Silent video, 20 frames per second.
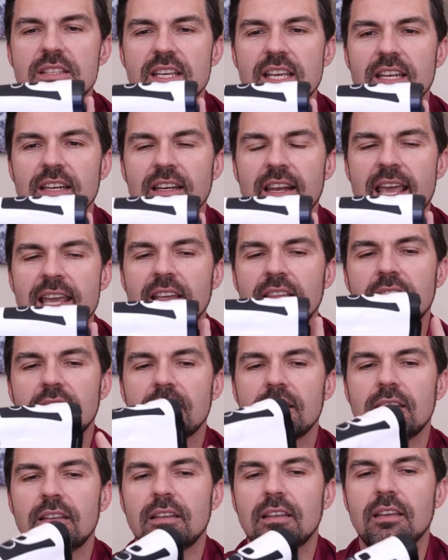in
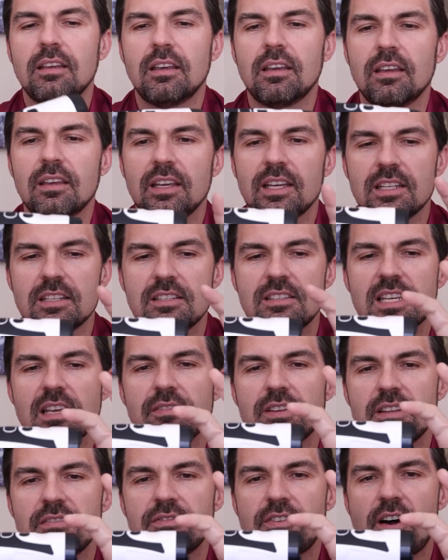length, it's
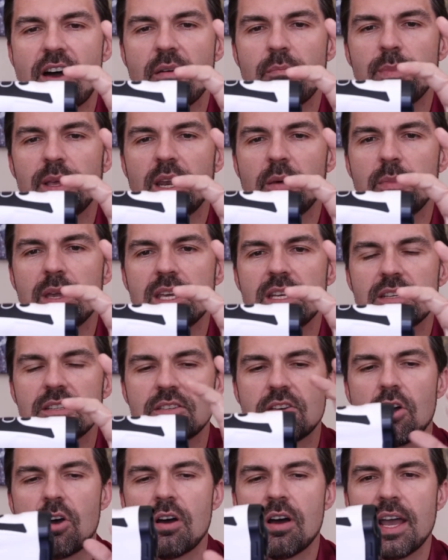75
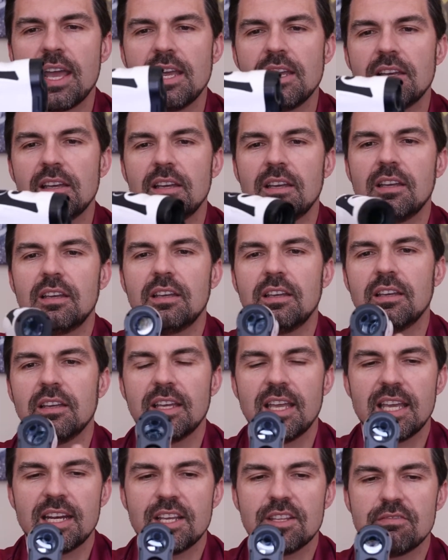millimeters high,
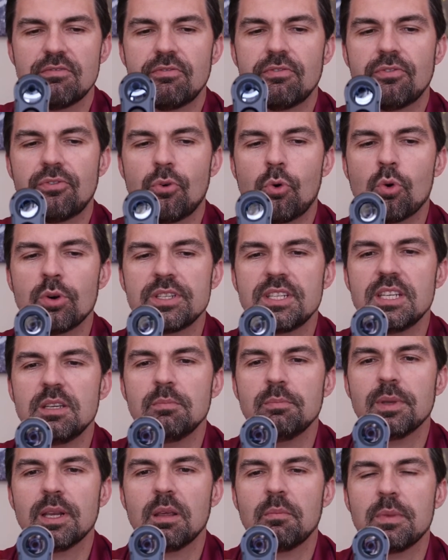and it's 40
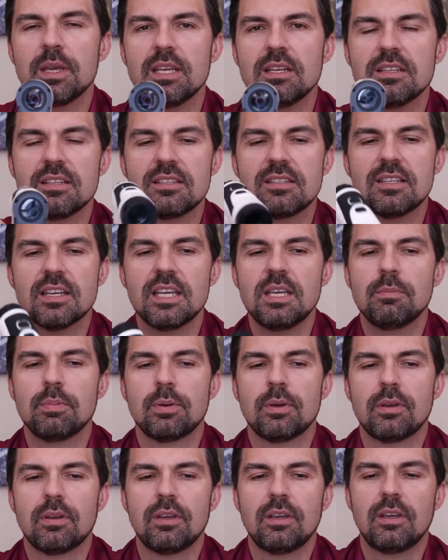millimeters
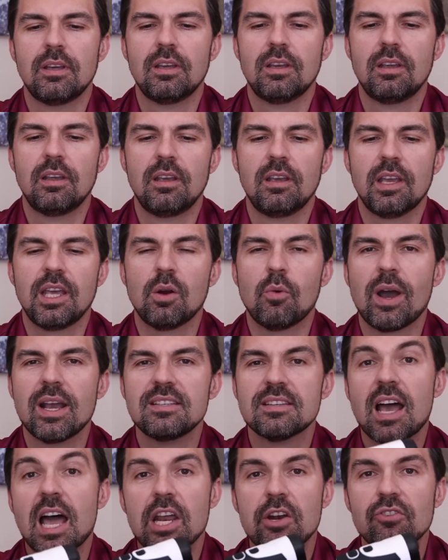deep. And it
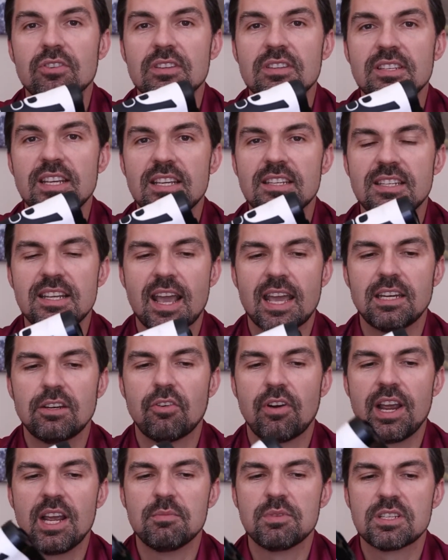weighs 168
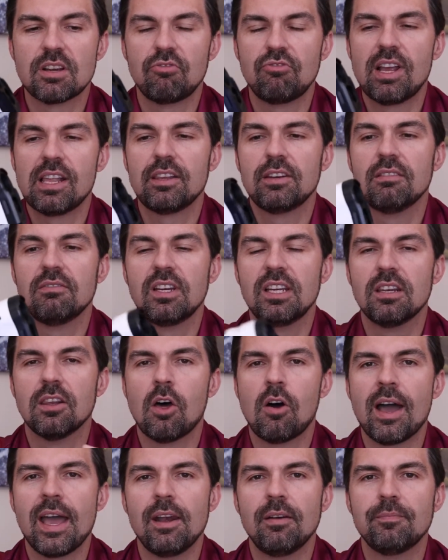grams, so relatively
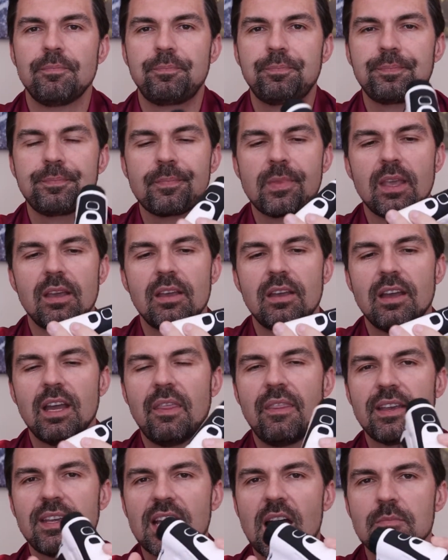light.
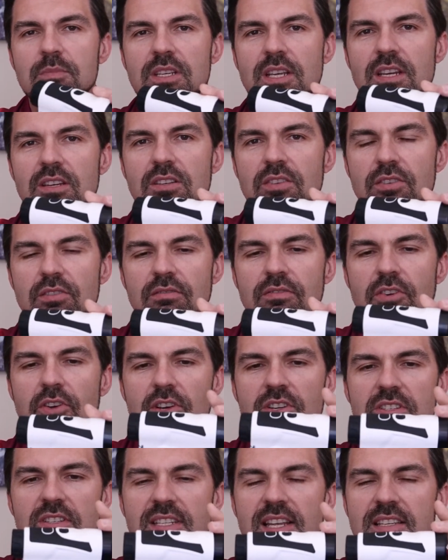And it comes in two
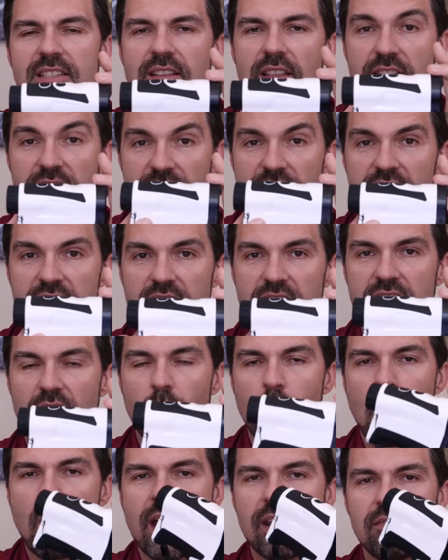versions. This is the
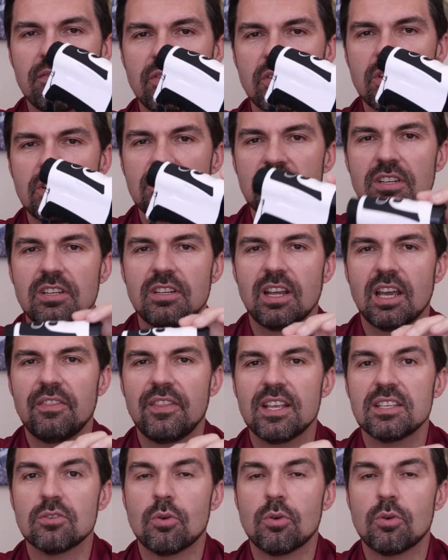white version, and there's